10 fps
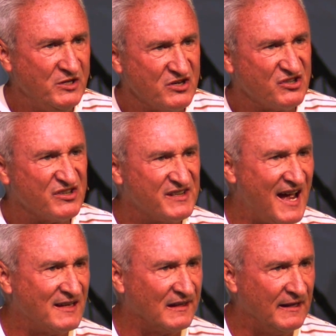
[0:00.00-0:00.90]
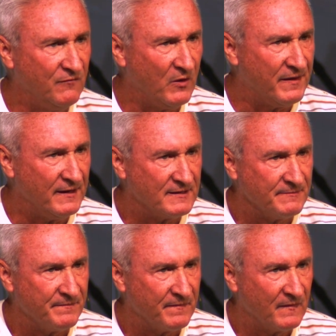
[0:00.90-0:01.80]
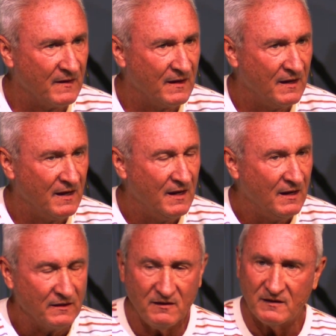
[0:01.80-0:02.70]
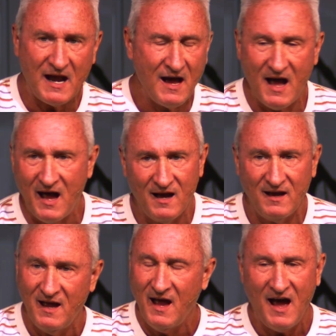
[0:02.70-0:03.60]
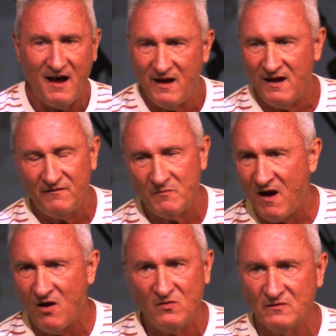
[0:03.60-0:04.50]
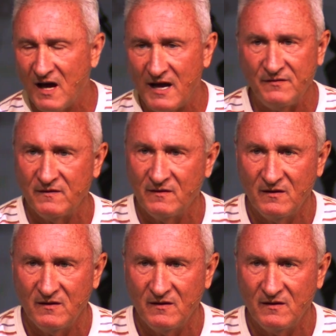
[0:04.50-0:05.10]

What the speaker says: just decide to live with it. Look, I have in my own life,